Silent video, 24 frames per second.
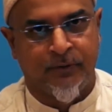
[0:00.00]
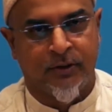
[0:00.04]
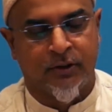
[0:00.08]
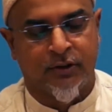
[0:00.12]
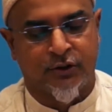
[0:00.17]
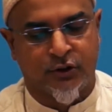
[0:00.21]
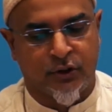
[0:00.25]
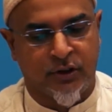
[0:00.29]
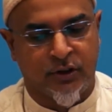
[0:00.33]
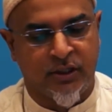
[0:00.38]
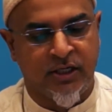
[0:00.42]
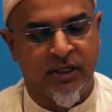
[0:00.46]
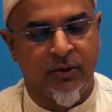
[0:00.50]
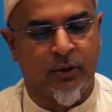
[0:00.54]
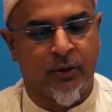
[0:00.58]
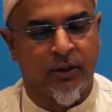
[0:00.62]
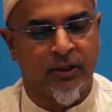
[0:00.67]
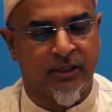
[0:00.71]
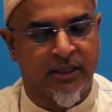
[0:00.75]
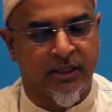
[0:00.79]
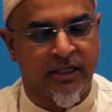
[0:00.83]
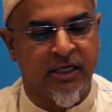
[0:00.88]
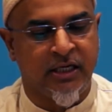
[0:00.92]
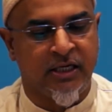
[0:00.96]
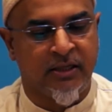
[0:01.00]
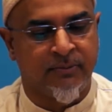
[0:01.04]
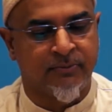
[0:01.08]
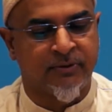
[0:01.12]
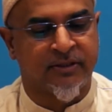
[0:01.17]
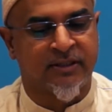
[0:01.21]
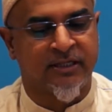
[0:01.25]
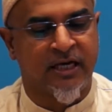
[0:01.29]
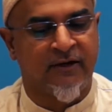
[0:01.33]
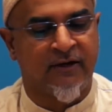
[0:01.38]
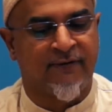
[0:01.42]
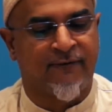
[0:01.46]
So he
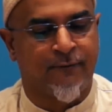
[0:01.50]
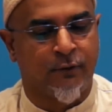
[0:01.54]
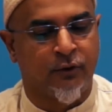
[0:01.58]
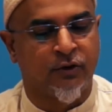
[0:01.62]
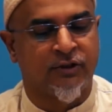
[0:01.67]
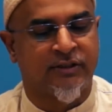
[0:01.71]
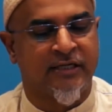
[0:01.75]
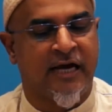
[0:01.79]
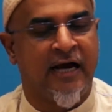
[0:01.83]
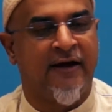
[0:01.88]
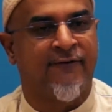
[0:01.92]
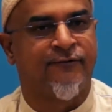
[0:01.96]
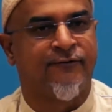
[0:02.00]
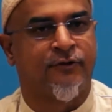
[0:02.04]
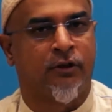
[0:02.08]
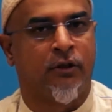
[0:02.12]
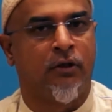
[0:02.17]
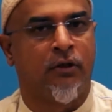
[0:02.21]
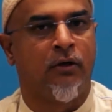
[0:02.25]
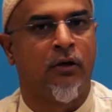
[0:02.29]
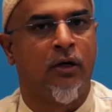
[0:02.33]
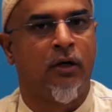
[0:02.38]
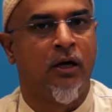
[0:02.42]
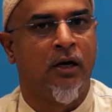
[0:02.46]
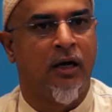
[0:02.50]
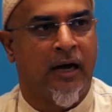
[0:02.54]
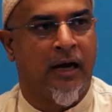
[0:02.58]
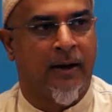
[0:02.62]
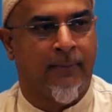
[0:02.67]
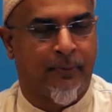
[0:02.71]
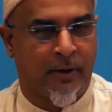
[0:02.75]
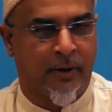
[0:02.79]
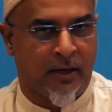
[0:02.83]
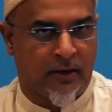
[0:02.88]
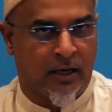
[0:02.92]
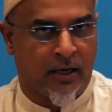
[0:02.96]
himself looked after
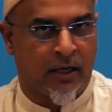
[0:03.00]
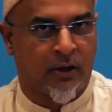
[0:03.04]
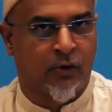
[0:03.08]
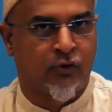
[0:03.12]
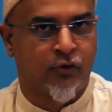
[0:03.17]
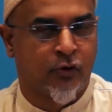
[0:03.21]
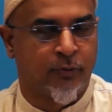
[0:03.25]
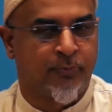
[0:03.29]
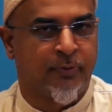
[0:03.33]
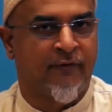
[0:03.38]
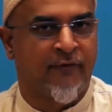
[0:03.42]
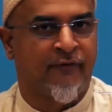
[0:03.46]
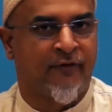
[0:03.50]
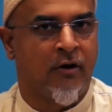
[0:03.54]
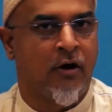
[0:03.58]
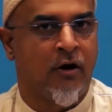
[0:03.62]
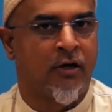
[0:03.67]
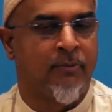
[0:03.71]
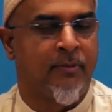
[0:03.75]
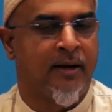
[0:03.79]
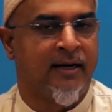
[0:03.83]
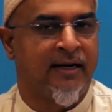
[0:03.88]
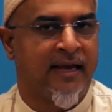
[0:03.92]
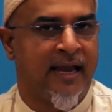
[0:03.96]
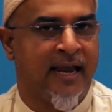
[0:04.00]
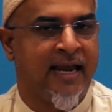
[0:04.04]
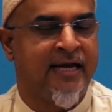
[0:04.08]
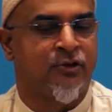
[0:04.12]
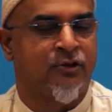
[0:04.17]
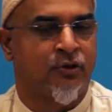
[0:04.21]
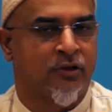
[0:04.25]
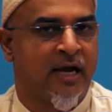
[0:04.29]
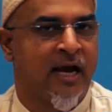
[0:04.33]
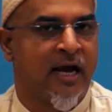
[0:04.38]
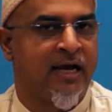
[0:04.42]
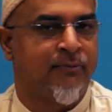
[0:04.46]
a group of around about 8
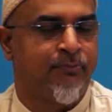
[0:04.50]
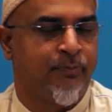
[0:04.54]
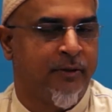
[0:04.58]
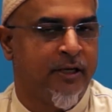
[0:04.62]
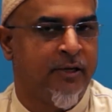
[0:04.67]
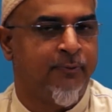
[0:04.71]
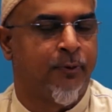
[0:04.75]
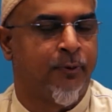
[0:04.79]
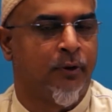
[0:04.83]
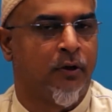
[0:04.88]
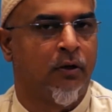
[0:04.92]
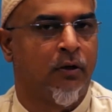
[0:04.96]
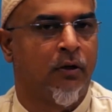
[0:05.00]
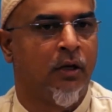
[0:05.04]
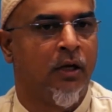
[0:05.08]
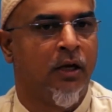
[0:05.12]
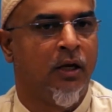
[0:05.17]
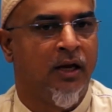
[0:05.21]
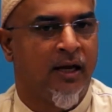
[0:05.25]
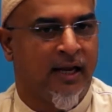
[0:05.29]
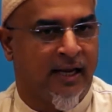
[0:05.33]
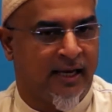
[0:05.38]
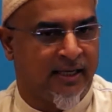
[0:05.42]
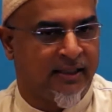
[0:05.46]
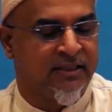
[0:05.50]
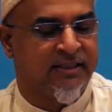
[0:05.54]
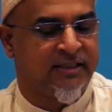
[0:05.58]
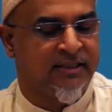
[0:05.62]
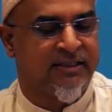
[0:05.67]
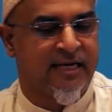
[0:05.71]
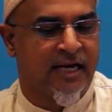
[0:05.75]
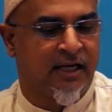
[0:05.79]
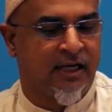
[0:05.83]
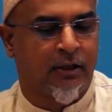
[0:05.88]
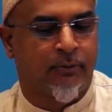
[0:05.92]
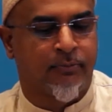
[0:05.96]
or 9 people, and his
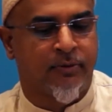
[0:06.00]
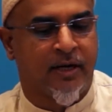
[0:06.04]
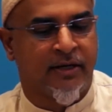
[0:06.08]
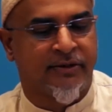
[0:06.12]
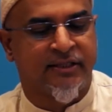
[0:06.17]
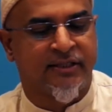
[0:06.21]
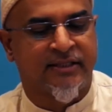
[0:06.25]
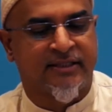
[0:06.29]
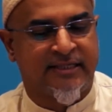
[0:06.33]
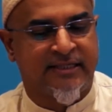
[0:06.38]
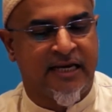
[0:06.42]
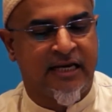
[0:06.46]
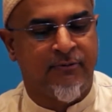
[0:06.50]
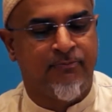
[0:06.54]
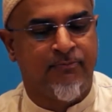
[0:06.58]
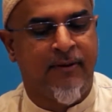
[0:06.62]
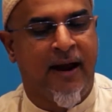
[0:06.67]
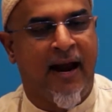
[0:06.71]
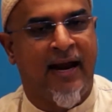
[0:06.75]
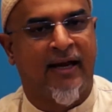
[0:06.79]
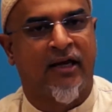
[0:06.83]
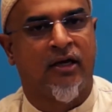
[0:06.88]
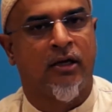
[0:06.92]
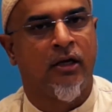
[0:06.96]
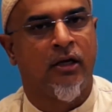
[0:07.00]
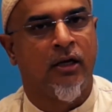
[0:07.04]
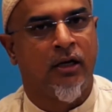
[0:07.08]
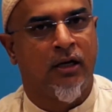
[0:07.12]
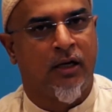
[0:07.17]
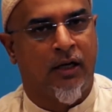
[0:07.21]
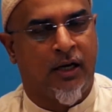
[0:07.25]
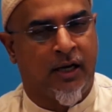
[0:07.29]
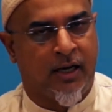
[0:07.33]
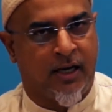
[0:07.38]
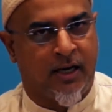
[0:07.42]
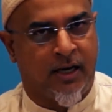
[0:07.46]
younger brother stayed back
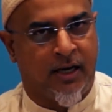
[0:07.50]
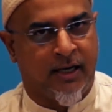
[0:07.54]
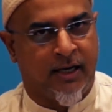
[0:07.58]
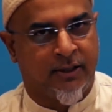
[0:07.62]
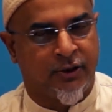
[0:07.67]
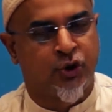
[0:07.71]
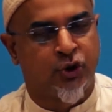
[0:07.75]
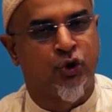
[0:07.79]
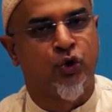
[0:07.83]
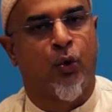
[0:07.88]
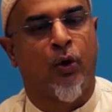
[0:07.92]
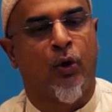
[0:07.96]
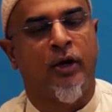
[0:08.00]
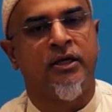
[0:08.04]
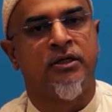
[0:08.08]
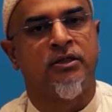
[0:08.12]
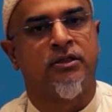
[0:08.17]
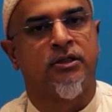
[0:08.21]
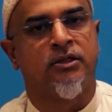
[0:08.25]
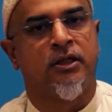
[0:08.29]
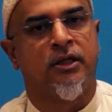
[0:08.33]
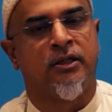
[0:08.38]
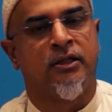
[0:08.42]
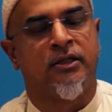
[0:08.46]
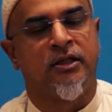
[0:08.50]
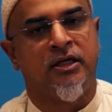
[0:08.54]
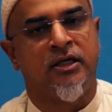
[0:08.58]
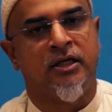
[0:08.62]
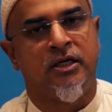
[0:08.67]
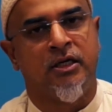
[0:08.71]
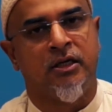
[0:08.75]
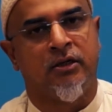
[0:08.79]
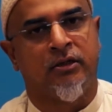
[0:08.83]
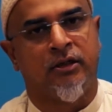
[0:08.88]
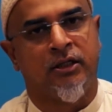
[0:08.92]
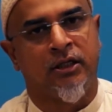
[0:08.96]
and joined
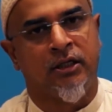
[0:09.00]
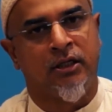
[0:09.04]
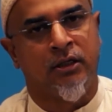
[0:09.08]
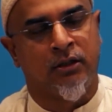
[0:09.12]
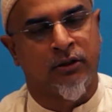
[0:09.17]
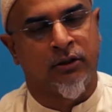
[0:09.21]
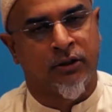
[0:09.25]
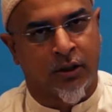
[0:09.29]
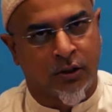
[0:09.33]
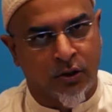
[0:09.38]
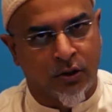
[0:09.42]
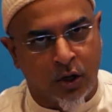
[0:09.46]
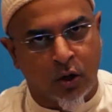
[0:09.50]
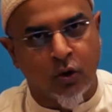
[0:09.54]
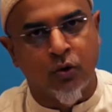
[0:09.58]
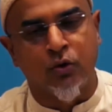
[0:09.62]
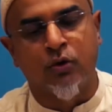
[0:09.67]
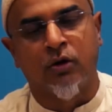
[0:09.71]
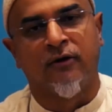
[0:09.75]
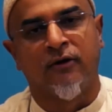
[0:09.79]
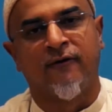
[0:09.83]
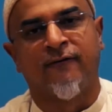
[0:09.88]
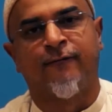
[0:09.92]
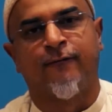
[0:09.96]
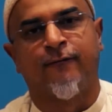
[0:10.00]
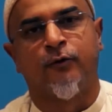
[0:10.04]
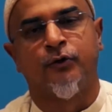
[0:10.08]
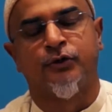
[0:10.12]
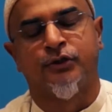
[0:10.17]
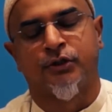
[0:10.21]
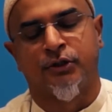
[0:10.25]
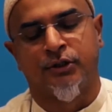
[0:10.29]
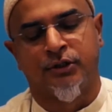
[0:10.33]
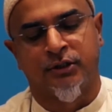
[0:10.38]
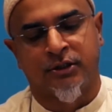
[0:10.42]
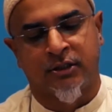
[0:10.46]
the local
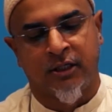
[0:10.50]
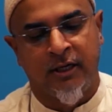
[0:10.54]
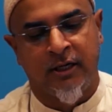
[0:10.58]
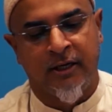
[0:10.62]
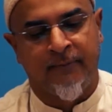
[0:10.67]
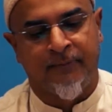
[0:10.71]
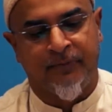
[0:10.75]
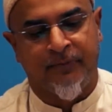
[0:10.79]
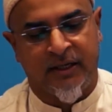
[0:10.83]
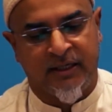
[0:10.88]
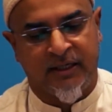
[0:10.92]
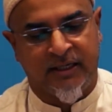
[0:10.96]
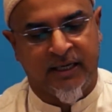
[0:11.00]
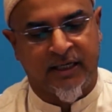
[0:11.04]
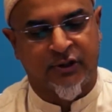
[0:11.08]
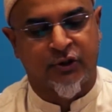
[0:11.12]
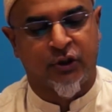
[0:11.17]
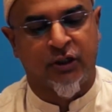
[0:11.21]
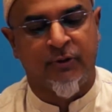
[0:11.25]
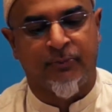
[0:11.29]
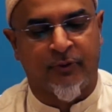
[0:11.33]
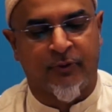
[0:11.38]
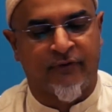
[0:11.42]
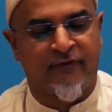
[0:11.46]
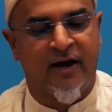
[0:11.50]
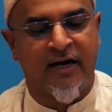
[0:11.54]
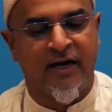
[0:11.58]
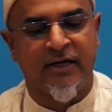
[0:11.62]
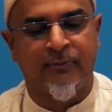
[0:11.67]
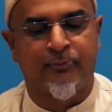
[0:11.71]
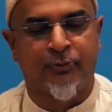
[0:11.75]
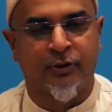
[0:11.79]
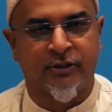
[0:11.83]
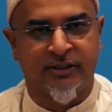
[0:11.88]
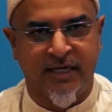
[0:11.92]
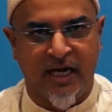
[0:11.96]
forces in actually providing
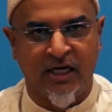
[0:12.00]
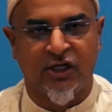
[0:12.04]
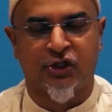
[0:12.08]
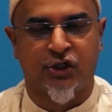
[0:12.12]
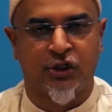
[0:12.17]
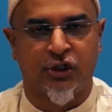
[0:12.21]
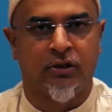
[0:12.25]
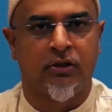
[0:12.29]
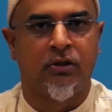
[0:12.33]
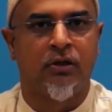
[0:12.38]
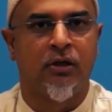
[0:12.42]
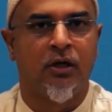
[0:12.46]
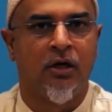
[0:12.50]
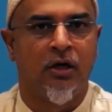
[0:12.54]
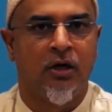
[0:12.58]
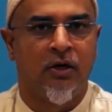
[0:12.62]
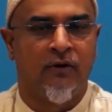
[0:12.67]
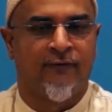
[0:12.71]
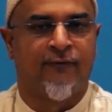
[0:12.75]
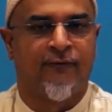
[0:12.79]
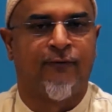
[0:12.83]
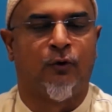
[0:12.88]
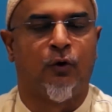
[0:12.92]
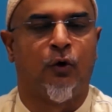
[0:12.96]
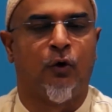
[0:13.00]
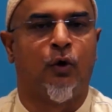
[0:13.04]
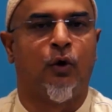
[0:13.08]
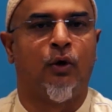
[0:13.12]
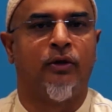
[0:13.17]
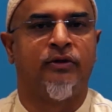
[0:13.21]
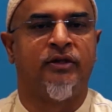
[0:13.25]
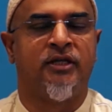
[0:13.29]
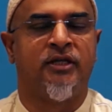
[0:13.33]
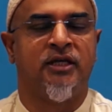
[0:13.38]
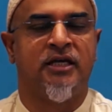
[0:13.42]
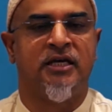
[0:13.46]
protection for
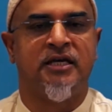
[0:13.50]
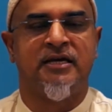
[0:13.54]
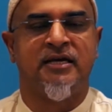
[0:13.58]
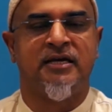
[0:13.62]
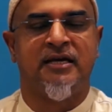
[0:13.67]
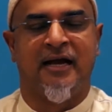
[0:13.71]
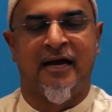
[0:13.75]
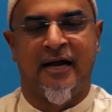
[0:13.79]
the